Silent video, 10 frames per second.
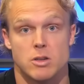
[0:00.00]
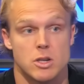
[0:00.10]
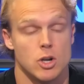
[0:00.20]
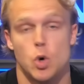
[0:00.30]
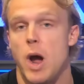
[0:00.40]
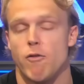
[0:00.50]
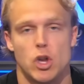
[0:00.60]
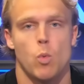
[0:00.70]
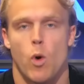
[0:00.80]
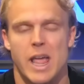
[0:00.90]
to whoever
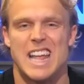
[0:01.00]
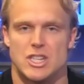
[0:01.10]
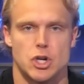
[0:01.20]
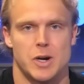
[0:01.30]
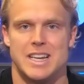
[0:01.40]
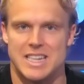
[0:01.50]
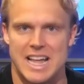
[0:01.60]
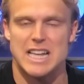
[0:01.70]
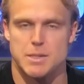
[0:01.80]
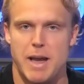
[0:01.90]
you want to insert into
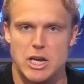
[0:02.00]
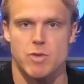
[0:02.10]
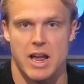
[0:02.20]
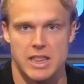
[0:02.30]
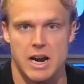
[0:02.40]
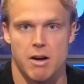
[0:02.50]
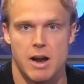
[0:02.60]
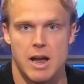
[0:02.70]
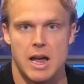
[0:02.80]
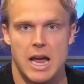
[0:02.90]
that space right there.
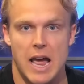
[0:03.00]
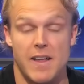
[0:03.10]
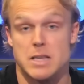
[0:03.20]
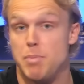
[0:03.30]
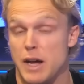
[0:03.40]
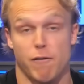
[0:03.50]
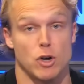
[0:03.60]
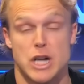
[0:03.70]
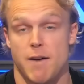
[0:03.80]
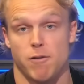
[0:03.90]
And that's a big
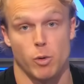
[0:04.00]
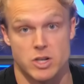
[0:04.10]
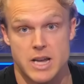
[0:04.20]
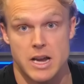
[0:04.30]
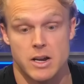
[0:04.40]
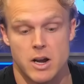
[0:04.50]
first down for Florida State.